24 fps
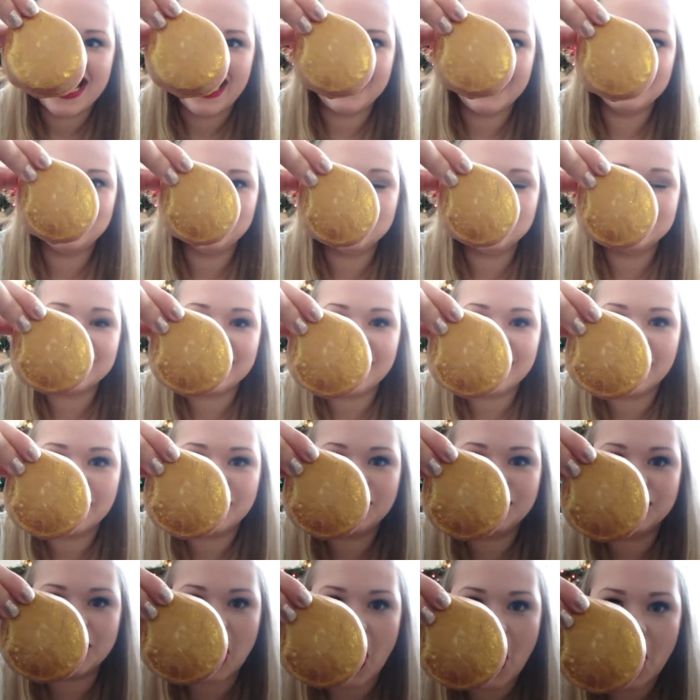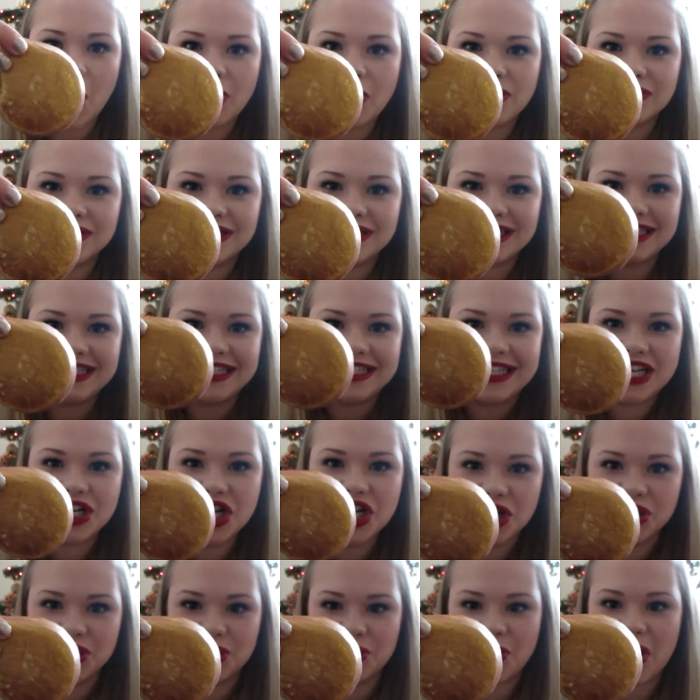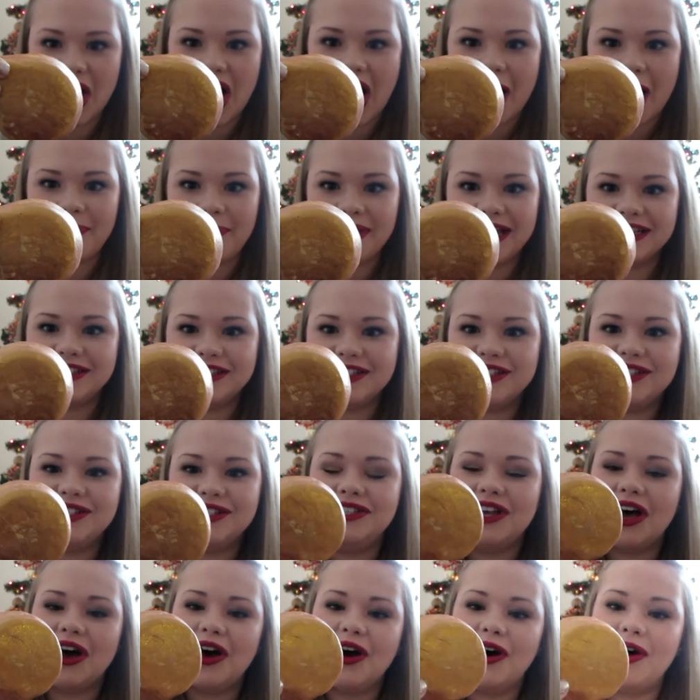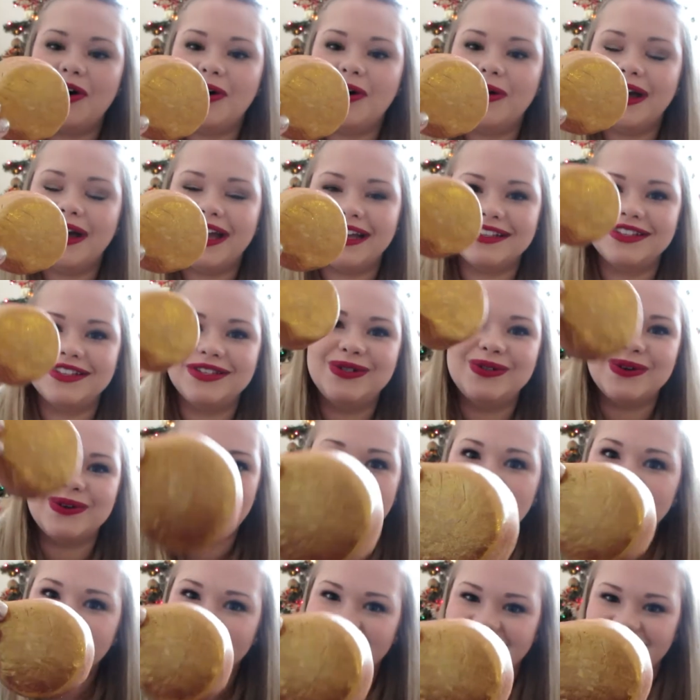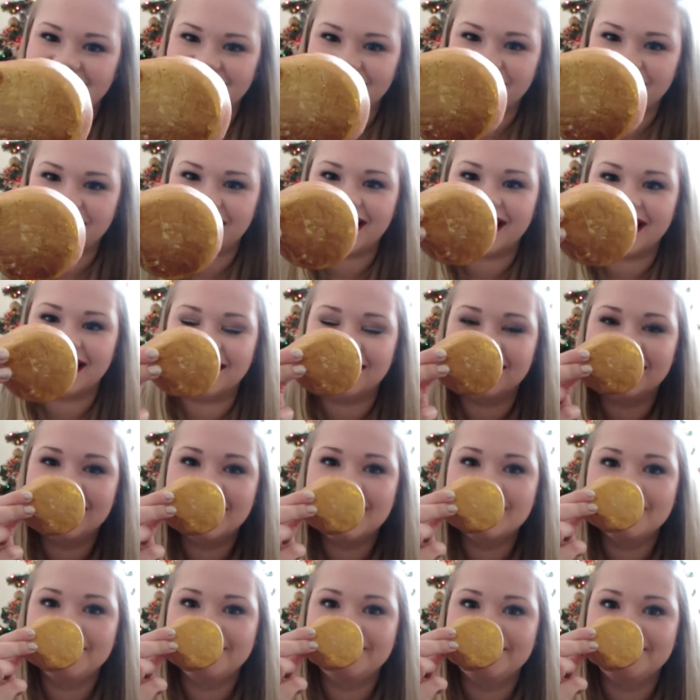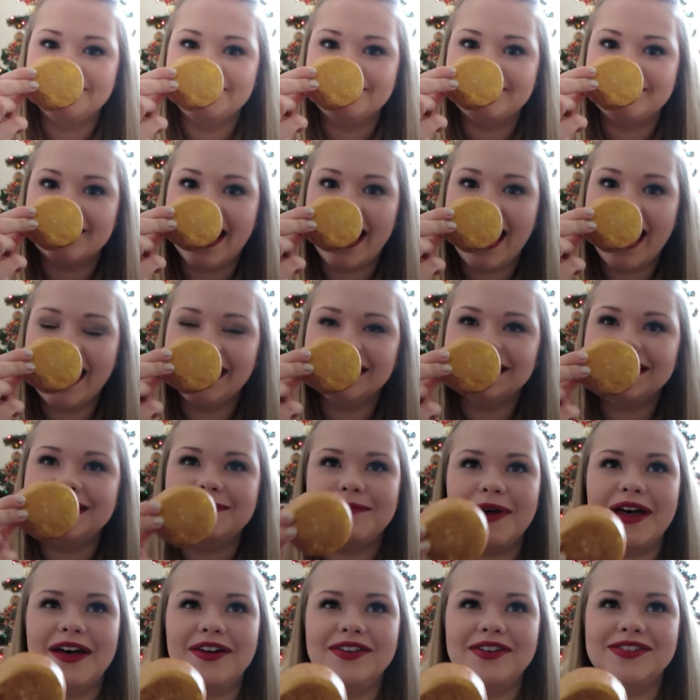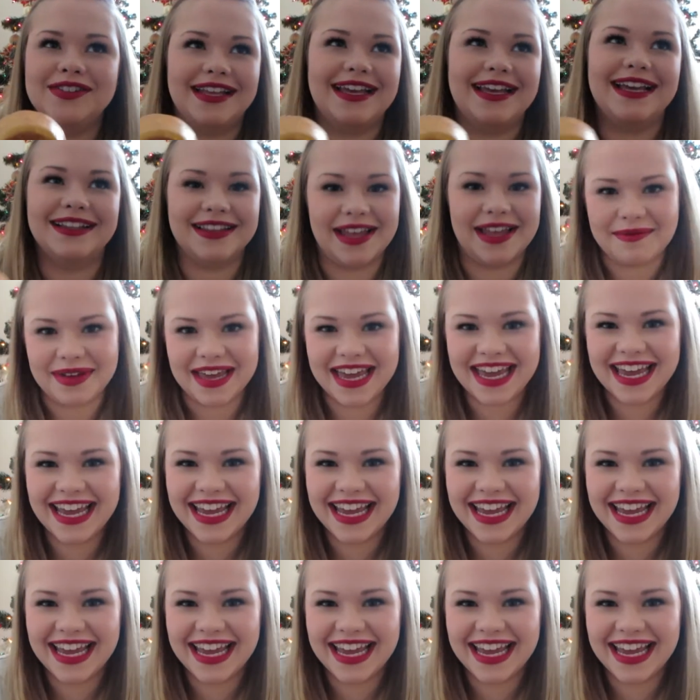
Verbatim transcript: It's just like a gold teardrop. It's so extravagant looking and smells like lemon.